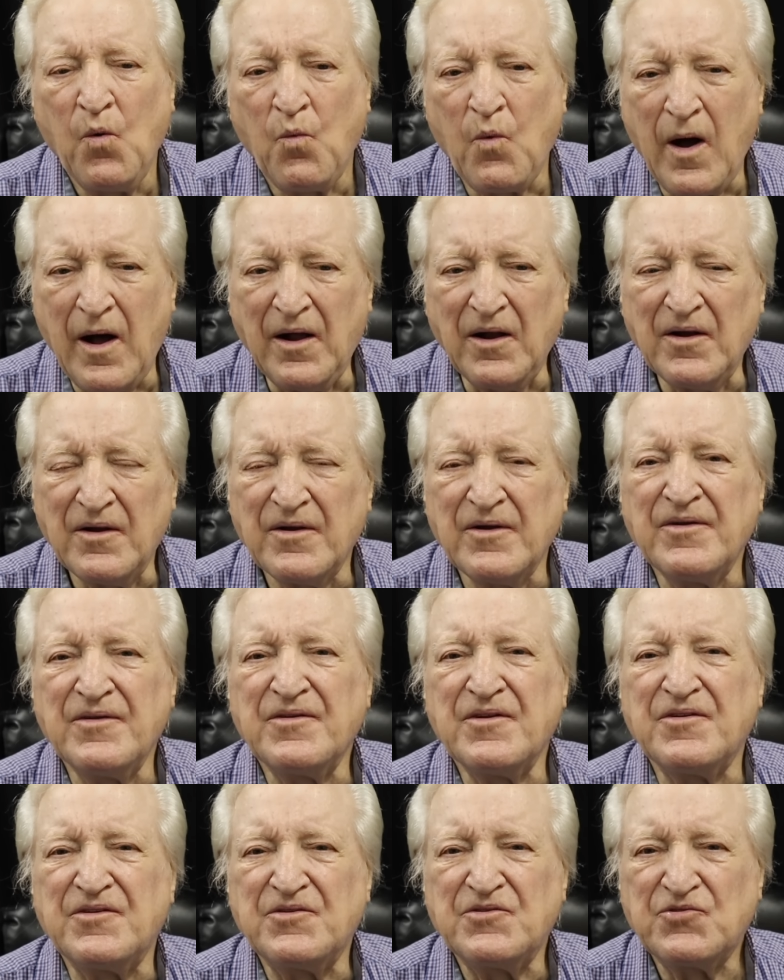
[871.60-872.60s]
Well,
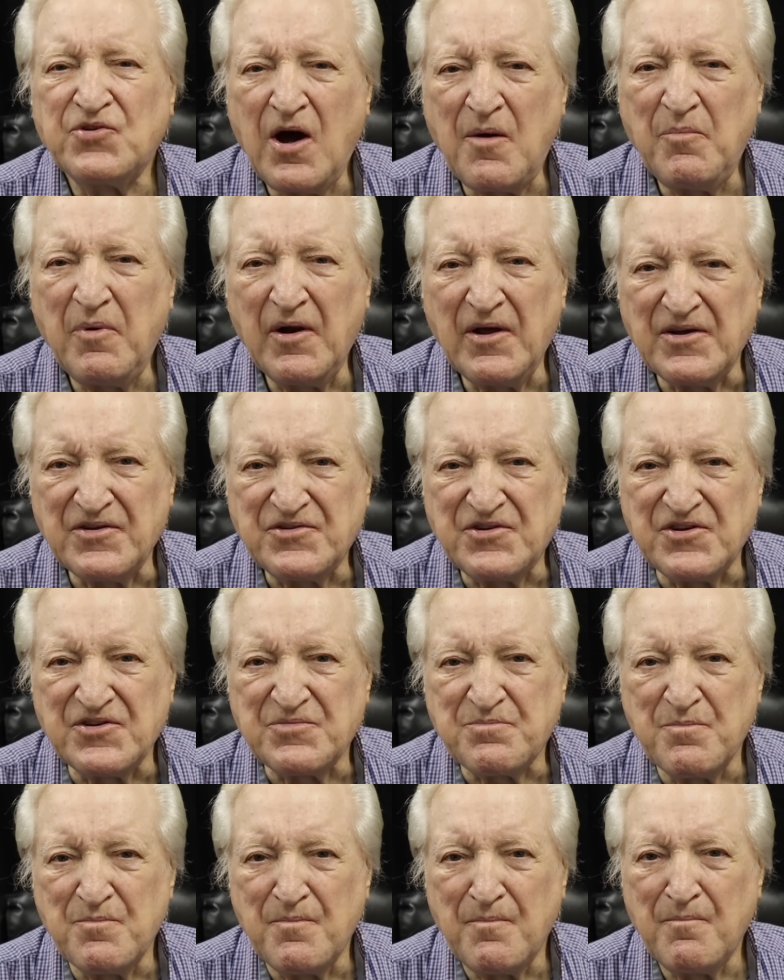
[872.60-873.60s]
the trouble
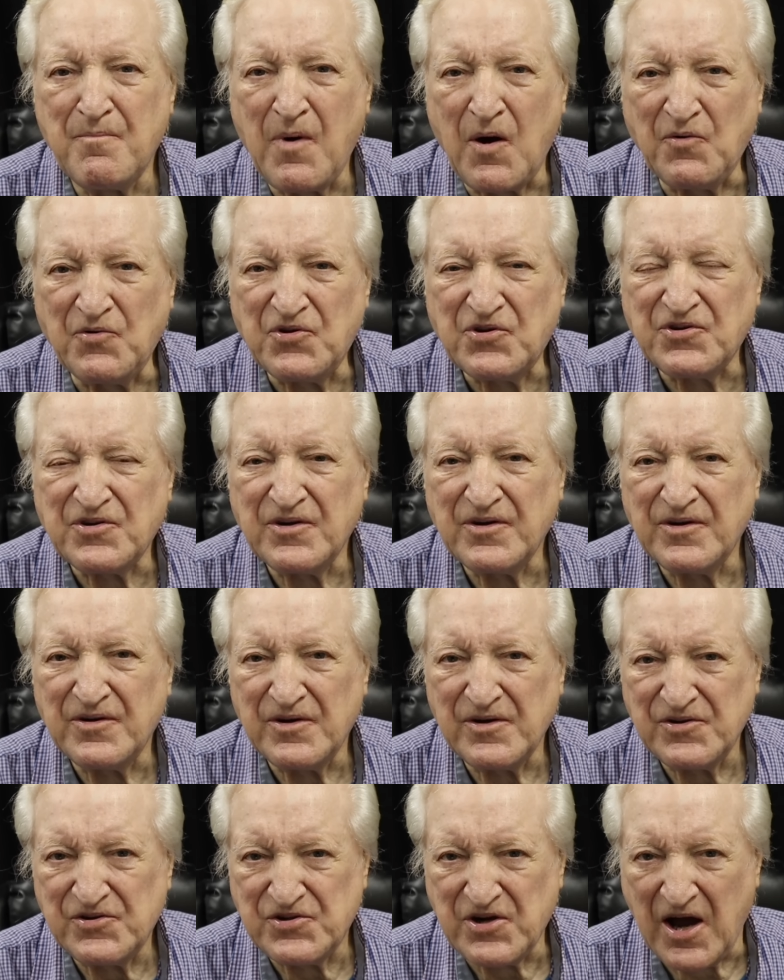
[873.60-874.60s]
is most
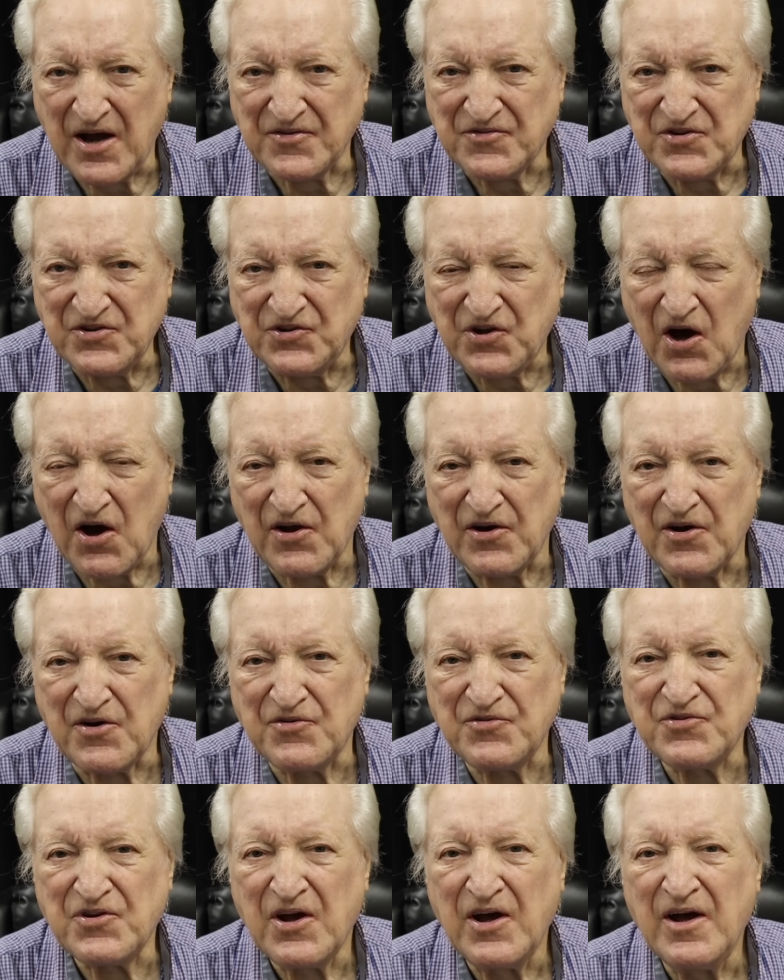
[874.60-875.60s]
chassis
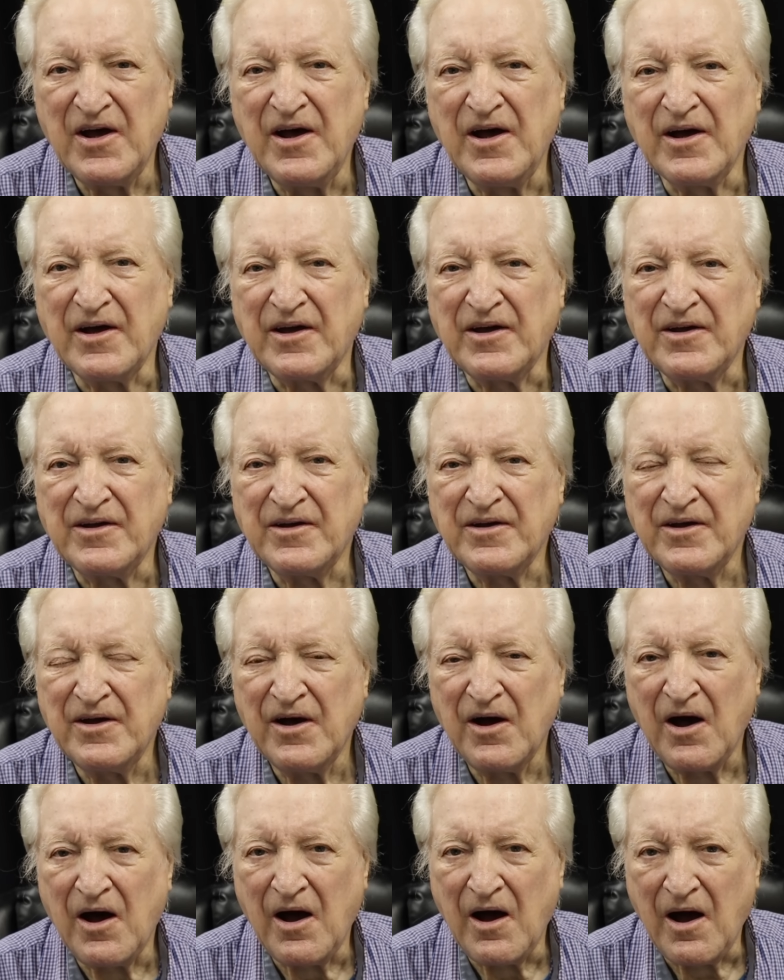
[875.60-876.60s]
dynos
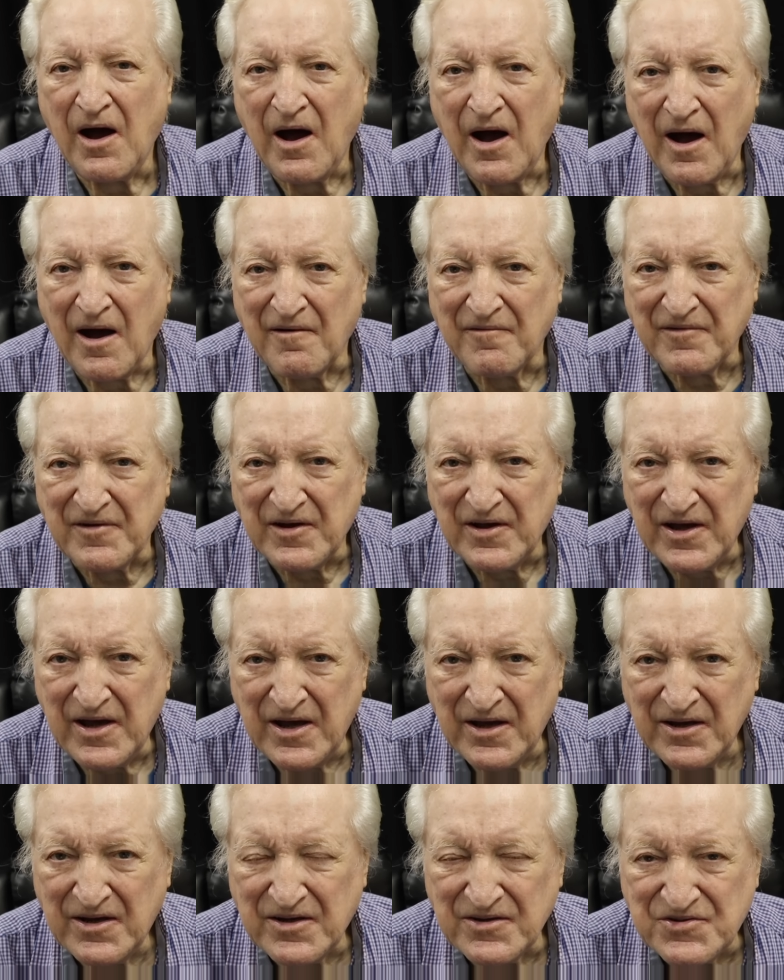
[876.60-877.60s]
have
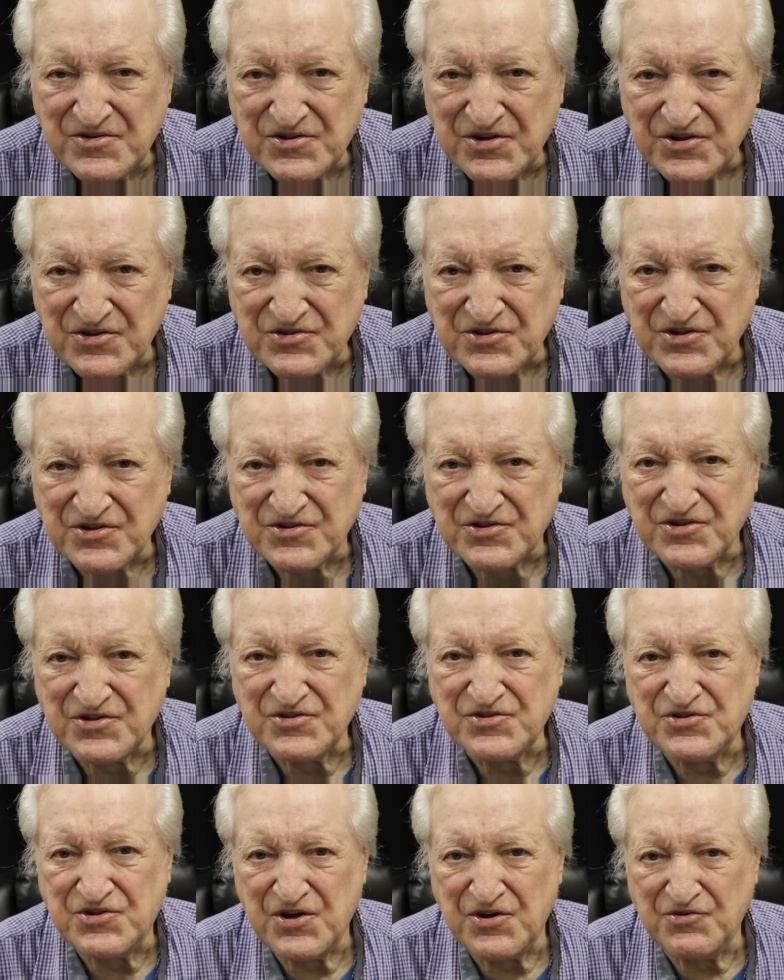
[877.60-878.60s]

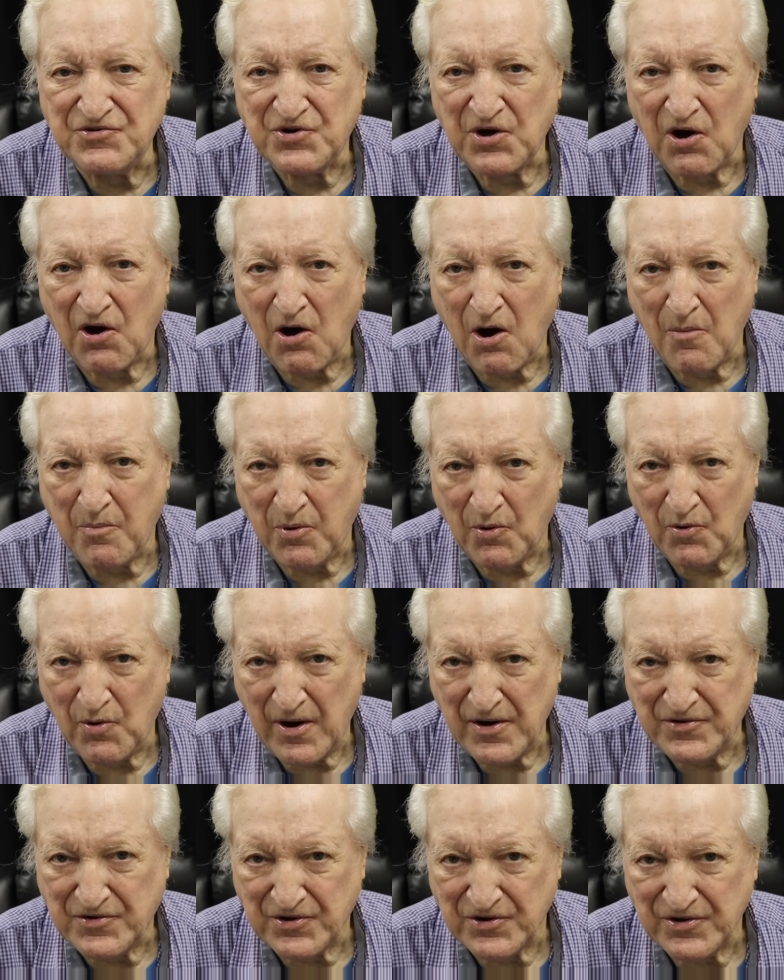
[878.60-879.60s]
inconsistencies due to
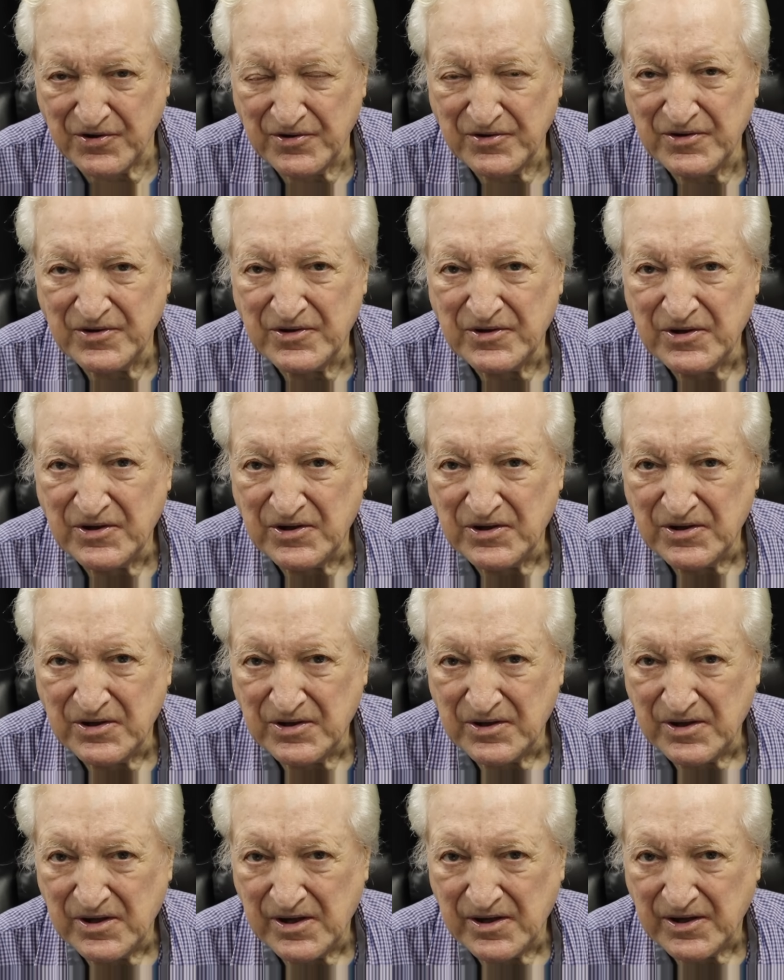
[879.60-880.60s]
operator
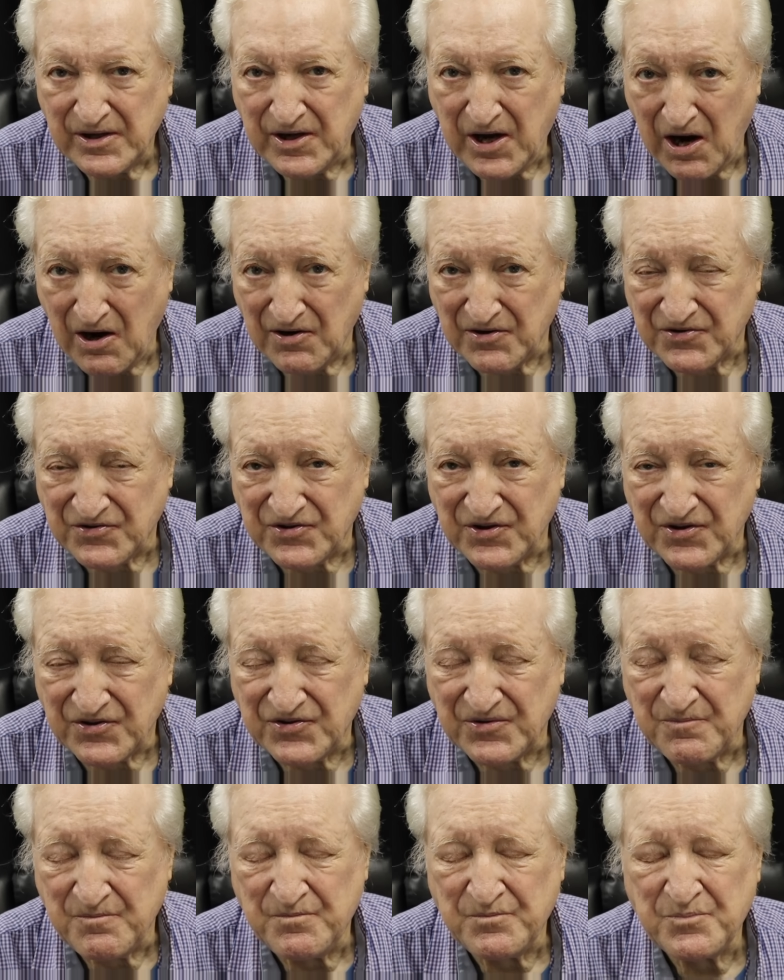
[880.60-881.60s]

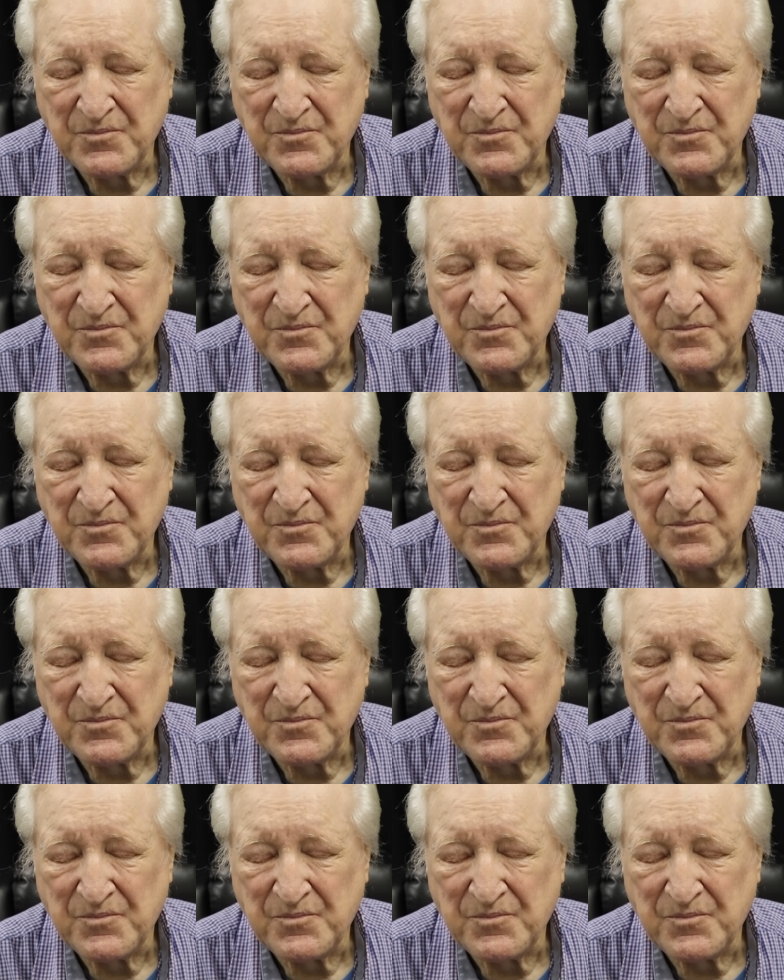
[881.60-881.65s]
carelessness.